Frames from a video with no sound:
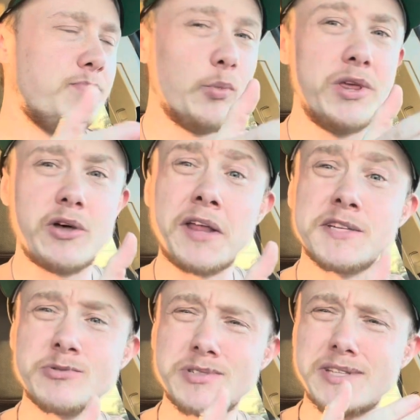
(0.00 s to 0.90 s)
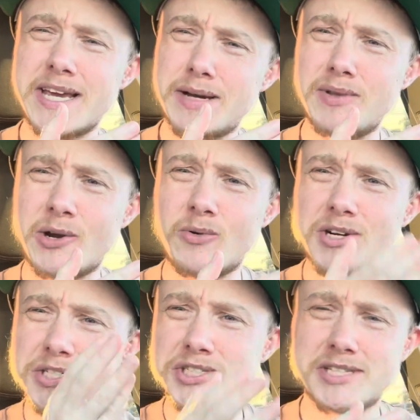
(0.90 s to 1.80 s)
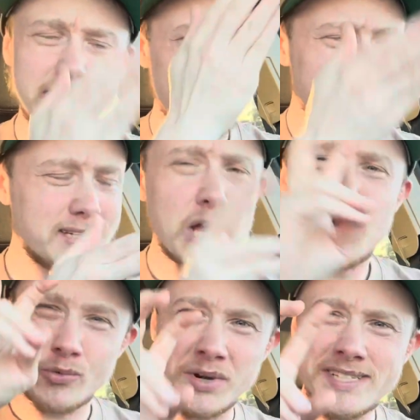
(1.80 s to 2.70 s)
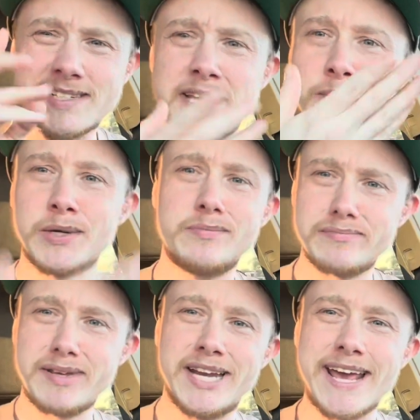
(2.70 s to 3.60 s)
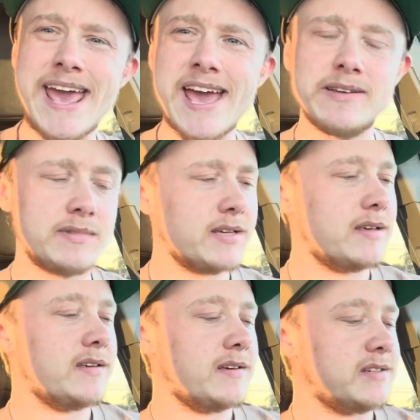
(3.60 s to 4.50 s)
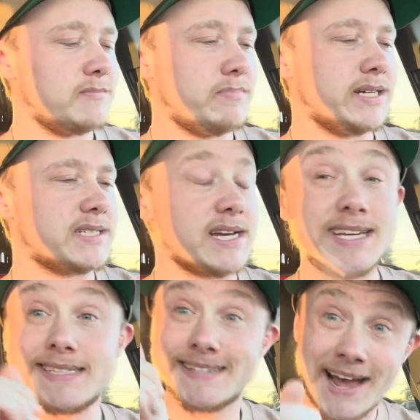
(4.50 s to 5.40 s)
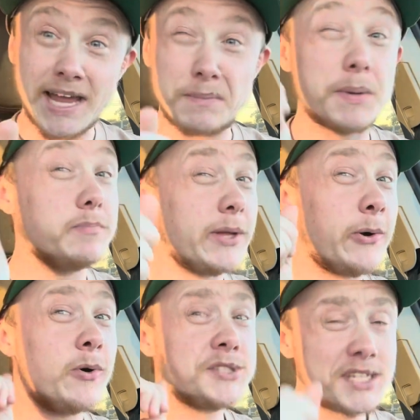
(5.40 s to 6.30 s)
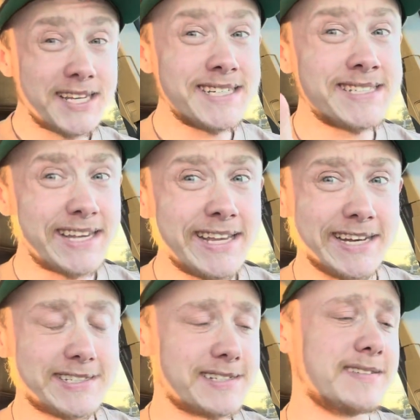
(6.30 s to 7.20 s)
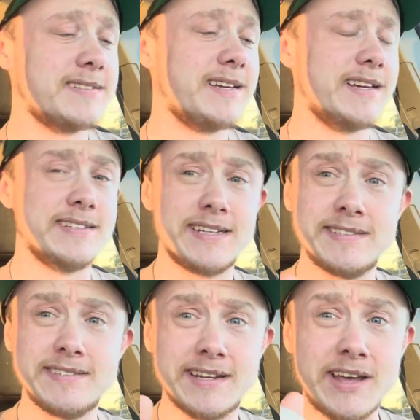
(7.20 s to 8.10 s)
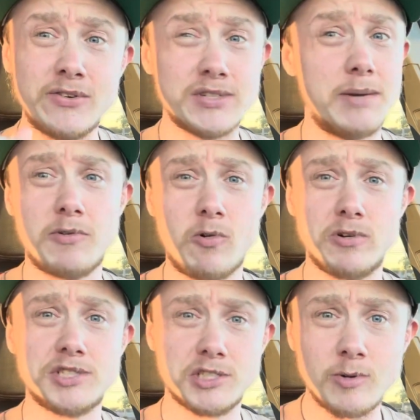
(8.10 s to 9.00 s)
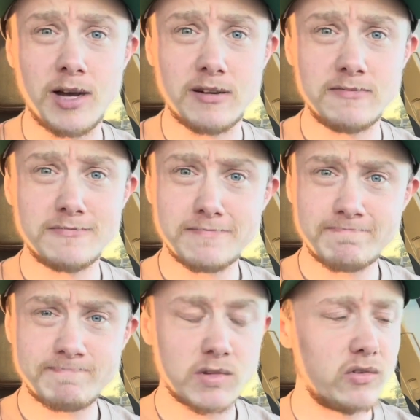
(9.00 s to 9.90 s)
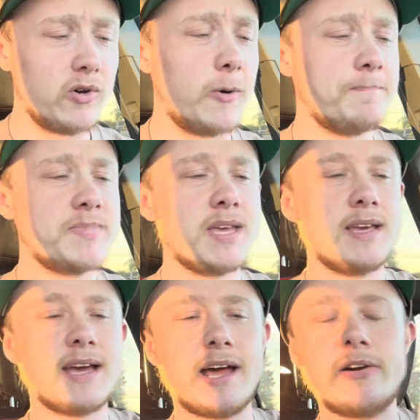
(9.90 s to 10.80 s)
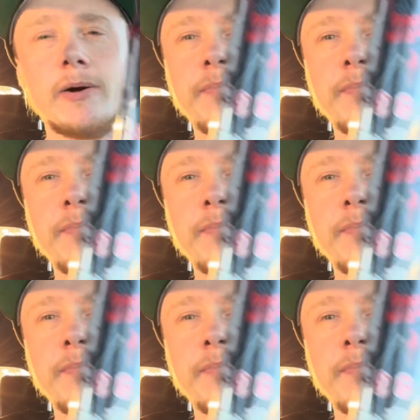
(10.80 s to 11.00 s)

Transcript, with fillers: we thought this was like a blood orange, like reskin, but in a can. But uh, it's not. But blood orange is in it, and then another type of orange as well. So I don't know.